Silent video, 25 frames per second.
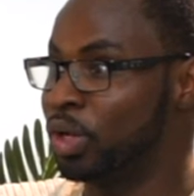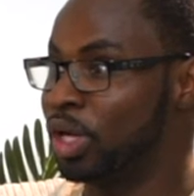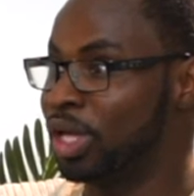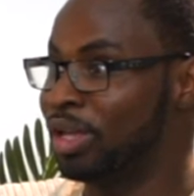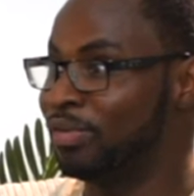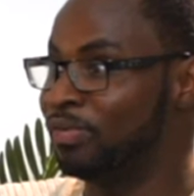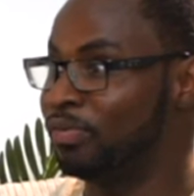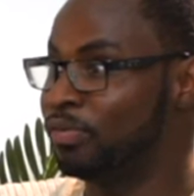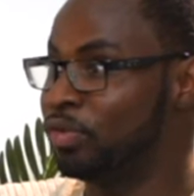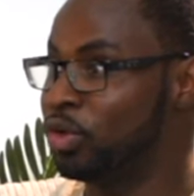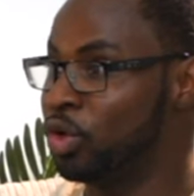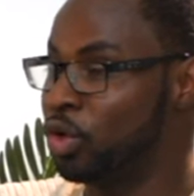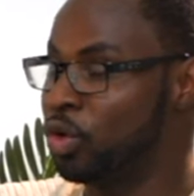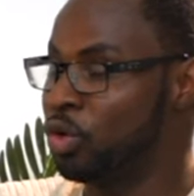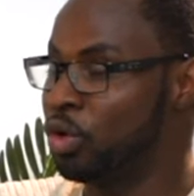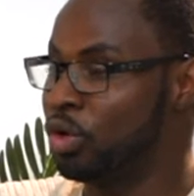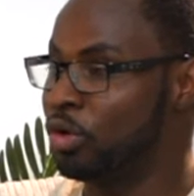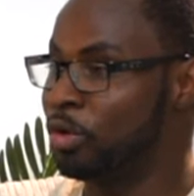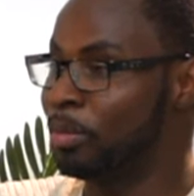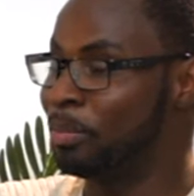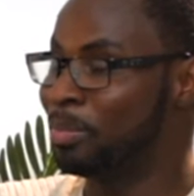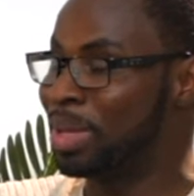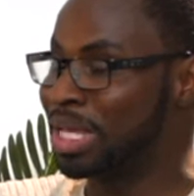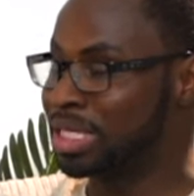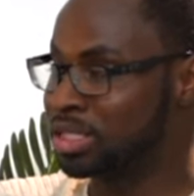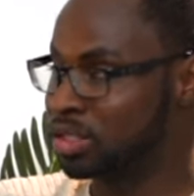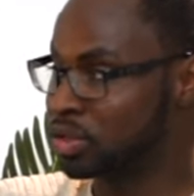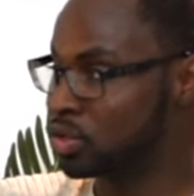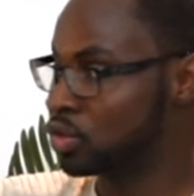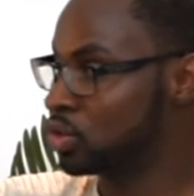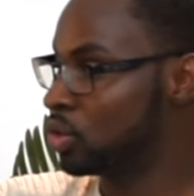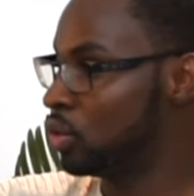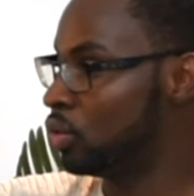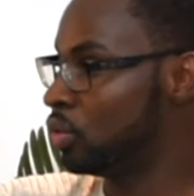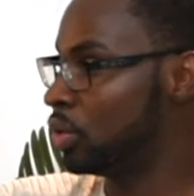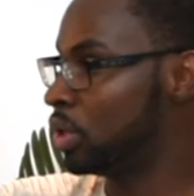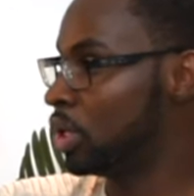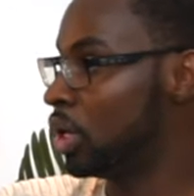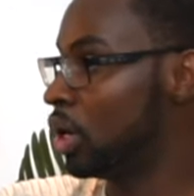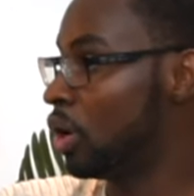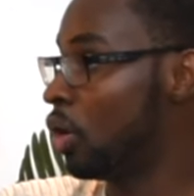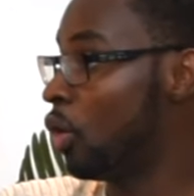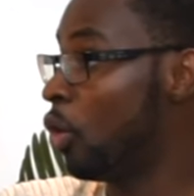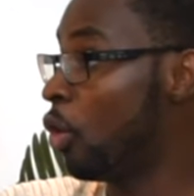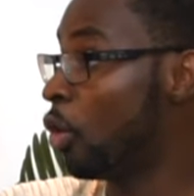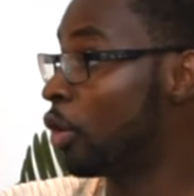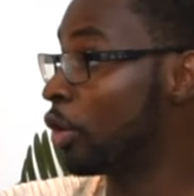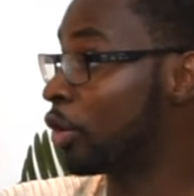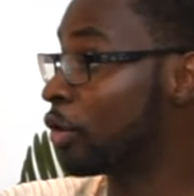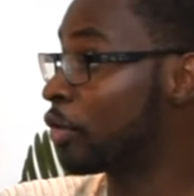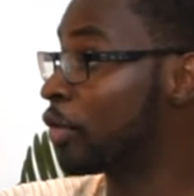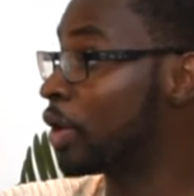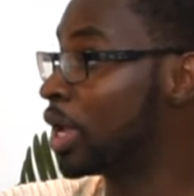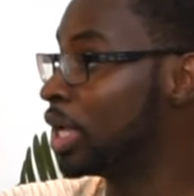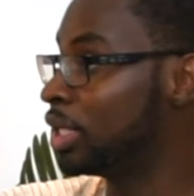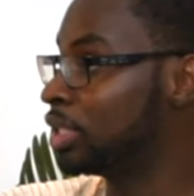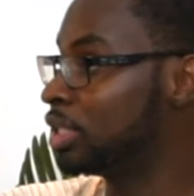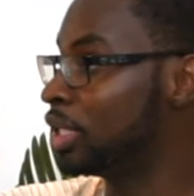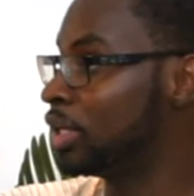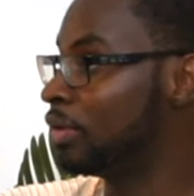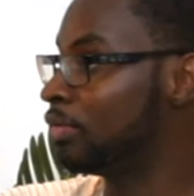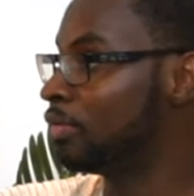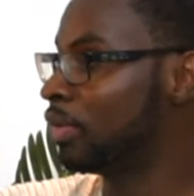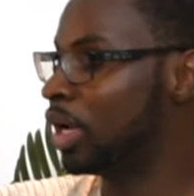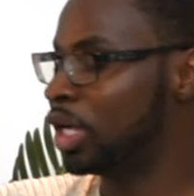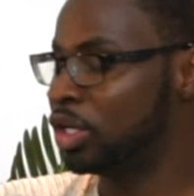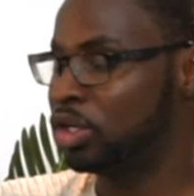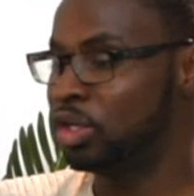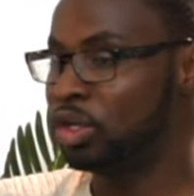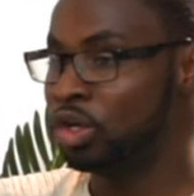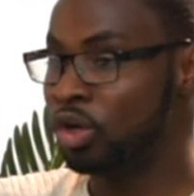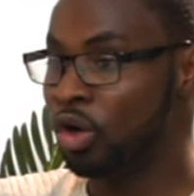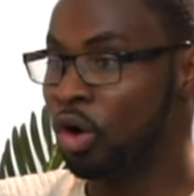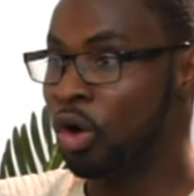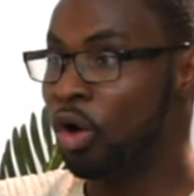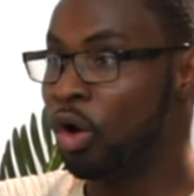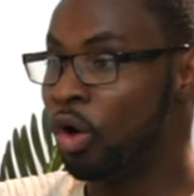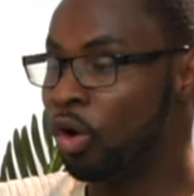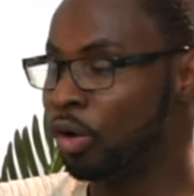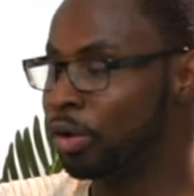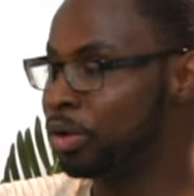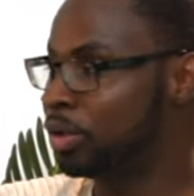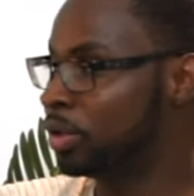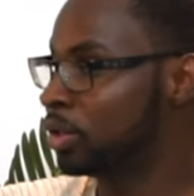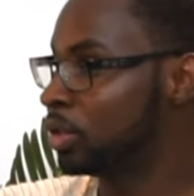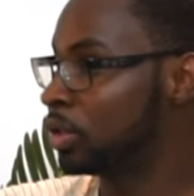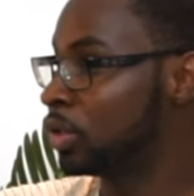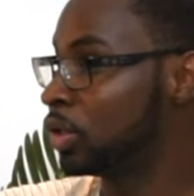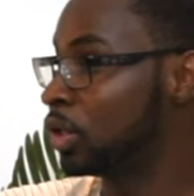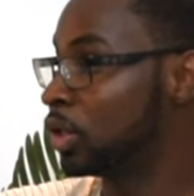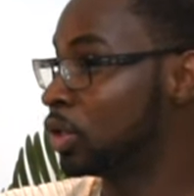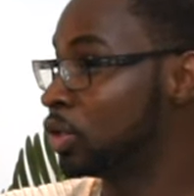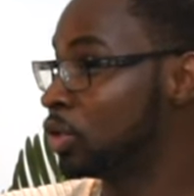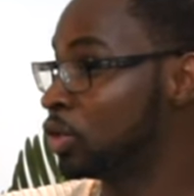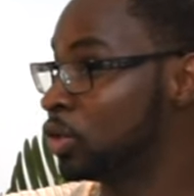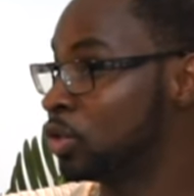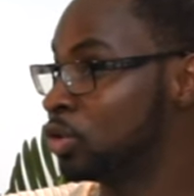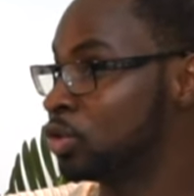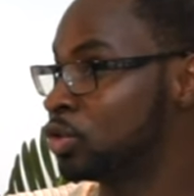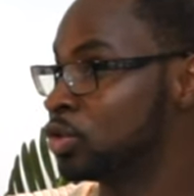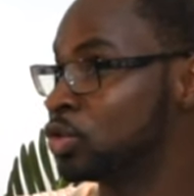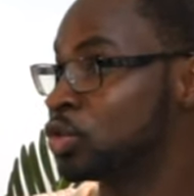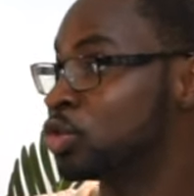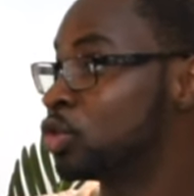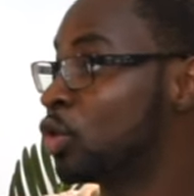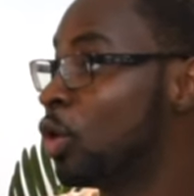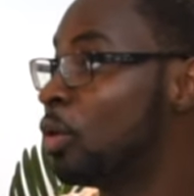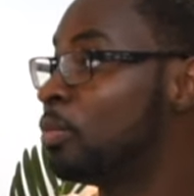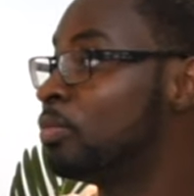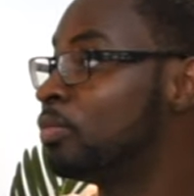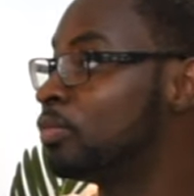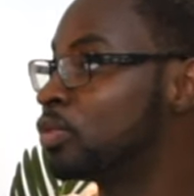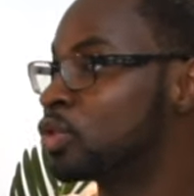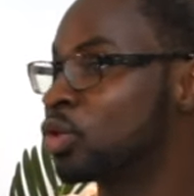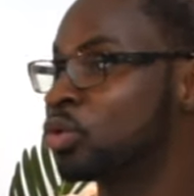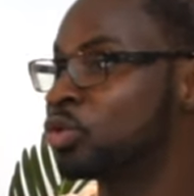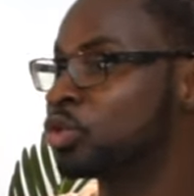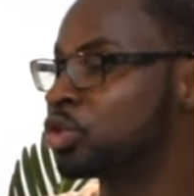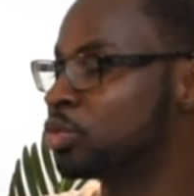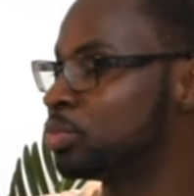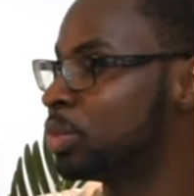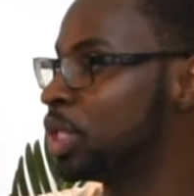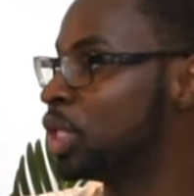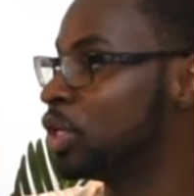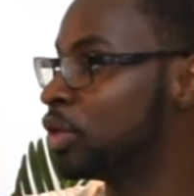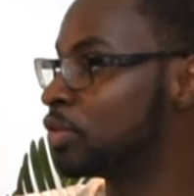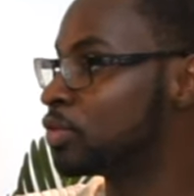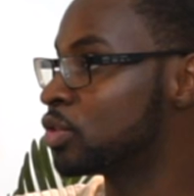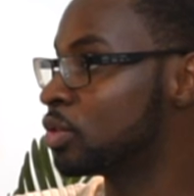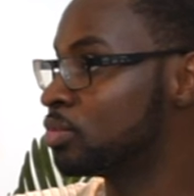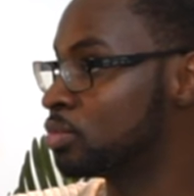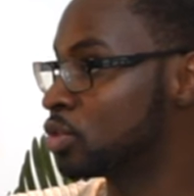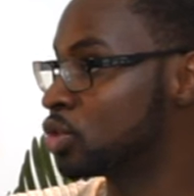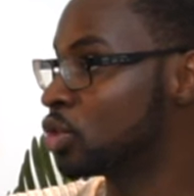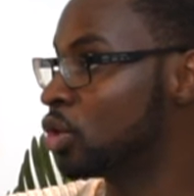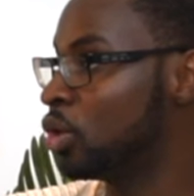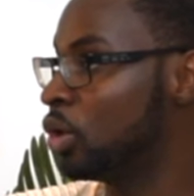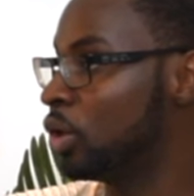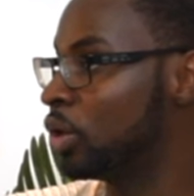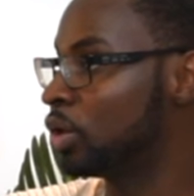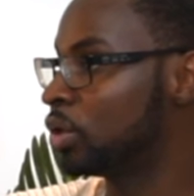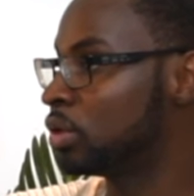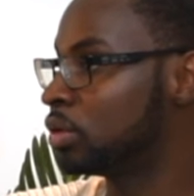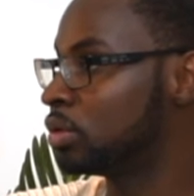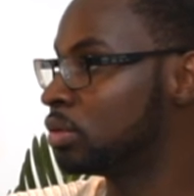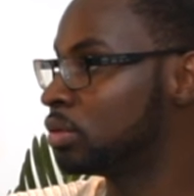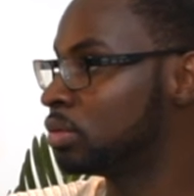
if you're a business owner or a creative and you're not on some social media of some sort,